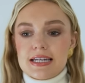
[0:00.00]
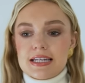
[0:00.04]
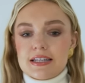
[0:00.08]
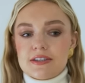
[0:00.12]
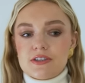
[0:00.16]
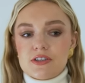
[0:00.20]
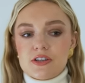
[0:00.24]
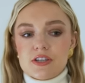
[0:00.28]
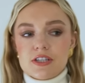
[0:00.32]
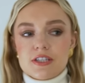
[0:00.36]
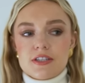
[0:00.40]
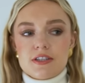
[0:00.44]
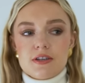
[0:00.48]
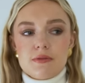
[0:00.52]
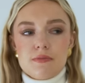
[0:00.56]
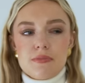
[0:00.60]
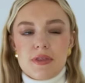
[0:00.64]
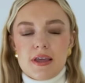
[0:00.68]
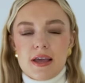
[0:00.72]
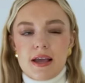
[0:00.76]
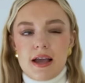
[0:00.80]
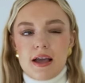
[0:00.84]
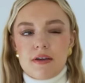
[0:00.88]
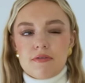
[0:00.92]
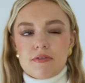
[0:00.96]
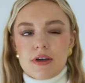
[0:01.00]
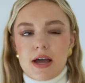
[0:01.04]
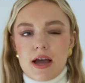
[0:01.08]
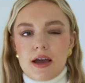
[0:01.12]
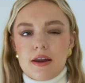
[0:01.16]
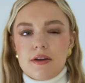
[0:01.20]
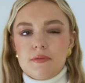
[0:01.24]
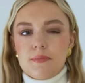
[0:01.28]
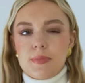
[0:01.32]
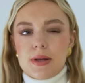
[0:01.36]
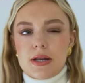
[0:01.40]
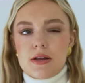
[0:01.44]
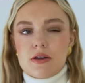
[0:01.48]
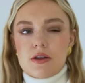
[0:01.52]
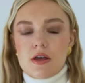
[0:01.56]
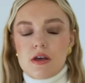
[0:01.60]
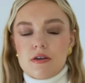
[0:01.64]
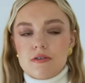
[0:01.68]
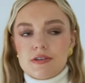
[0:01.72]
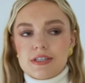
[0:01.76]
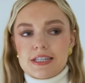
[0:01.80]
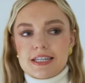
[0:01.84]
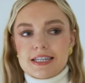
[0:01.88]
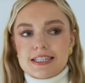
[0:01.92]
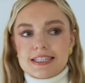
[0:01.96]
It's just something I've kind of been
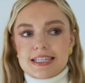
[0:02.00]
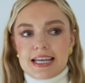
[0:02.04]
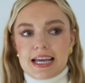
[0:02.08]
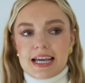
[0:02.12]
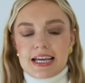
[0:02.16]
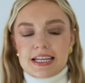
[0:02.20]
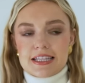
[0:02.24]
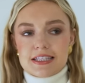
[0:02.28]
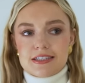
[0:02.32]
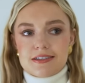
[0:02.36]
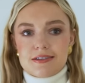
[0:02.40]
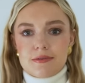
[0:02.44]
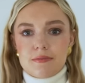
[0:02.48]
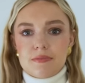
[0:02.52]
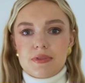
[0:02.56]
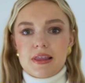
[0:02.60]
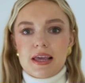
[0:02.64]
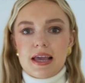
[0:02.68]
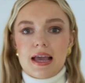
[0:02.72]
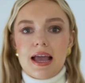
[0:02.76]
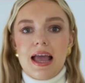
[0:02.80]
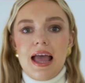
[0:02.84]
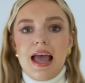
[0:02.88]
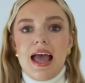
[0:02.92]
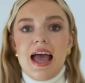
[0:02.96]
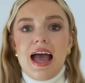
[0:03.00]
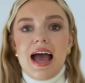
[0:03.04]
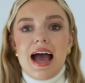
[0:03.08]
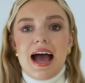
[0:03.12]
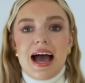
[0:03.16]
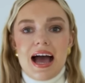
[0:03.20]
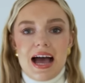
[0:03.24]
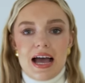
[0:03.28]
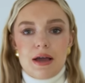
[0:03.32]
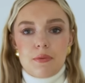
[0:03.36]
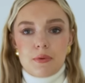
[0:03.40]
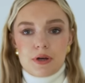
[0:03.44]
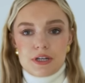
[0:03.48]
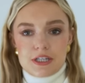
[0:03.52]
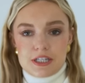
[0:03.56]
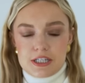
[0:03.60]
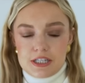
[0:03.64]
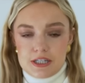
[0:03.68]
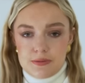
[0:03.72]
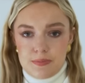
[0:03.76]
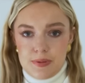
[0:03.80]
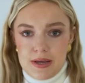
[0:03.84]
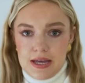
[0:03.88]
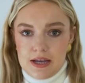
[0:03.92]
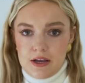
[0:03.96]
noticing and something I wanted
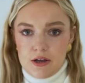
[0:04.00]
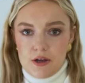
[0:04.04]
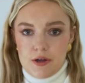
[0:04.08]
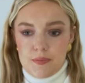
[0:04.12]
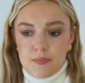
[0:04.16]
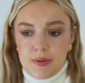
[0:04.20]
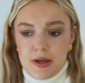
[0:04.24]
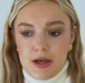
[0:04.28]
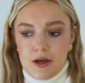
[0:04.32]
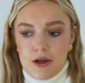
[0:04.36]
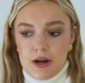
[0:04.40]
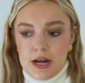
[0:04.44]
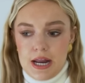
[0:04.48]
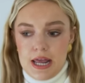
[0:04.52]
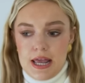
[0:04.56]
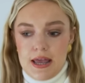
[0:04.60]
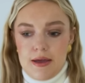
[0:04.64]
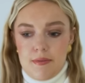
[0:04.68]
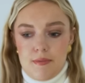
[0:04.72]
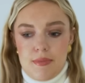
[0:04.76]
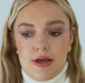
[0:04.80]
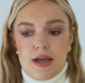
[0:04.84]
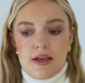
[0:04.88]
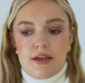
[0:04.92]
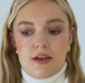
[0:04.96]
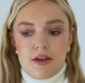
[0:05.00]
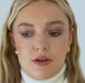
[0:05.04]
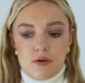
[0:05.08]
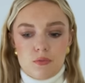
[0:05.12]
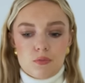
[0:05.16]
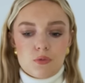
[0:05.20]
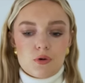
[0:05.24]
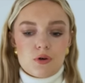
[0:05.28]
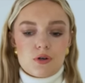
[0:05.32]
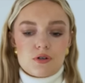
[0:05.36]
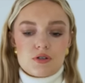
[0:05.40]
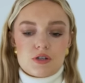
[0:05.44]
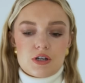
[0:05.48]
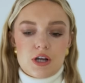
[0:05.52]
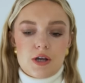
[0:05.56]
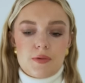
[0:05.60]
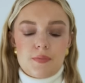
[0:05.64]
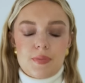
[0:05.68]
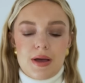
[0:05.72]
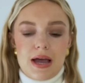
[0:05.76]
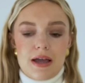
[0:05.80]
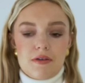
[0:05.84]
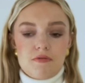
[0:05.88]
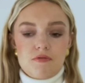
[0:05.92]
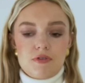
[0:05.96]
to pick up on in my own wardrobe,
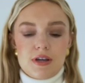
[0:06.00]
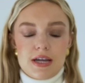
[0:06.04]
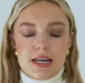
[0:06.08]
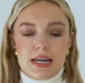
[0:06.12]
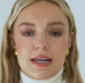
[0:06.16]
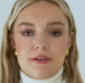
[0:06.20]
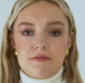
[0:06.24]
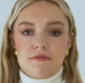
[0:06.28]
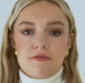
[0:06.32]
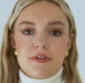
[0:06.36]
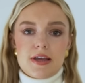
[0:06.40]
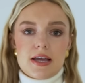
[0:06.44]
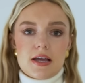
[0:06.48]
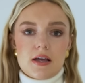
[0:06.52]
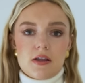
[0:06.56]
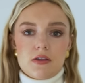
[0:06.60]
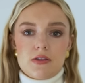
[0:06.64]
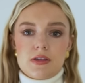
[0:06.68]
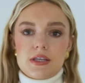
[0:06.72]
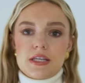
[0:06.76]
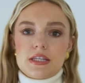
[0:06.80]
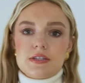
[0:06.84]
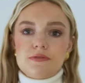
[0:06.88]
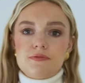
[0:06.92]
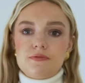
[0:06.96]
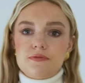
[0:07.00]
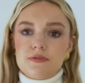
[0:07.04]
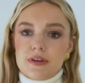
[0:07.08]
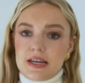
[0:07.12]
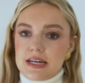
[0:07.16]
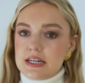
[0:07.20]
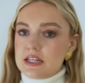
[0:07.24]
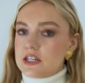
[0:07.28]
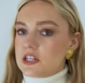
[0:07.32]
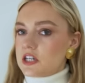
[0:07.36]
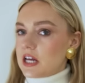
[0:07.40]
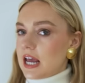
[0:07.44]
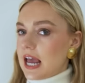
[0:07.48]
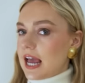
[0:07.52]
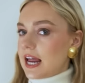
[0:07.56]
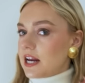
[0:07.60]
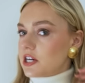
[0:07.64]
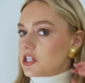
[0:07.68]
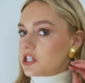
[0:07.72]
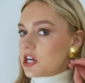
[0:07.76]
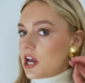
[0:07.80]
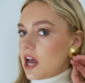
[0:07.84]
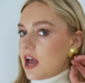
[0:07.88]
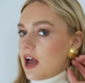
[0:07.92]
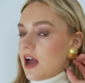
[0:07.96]
but I really feel these
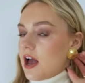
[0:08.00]
vintage,